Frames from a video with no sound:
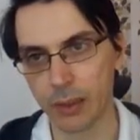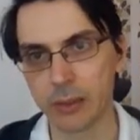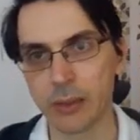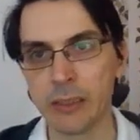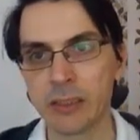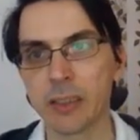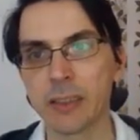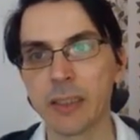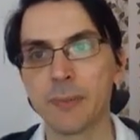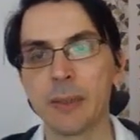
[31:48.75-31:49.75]
The
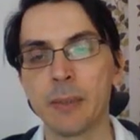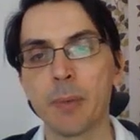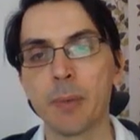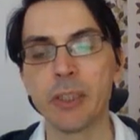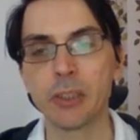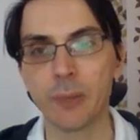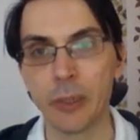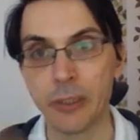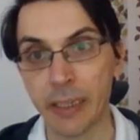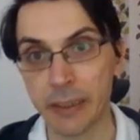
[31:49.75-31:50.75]
standard, the population
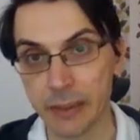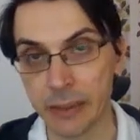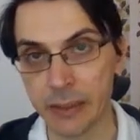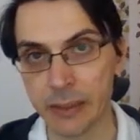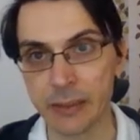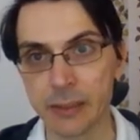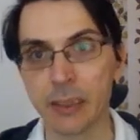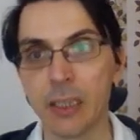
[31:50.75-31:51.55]
variant is,